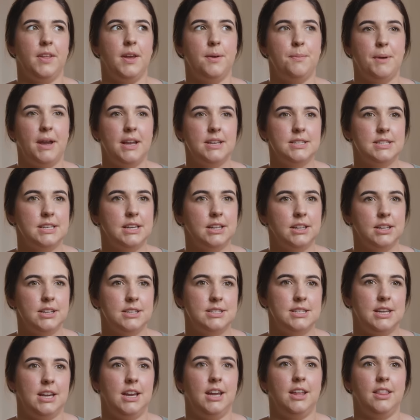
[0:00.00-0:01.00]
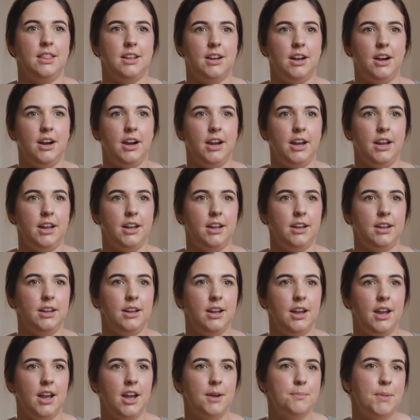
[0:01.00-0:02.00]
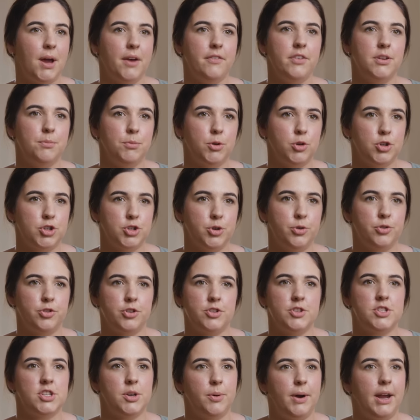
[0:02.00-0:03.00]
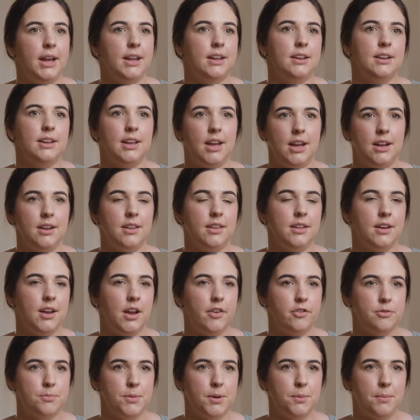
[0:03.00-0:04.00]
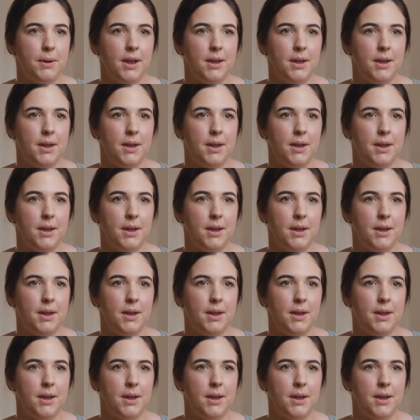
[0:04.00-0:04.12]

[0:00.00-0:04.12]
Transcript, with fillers: They're basically saying that I'm having more children so I can get the government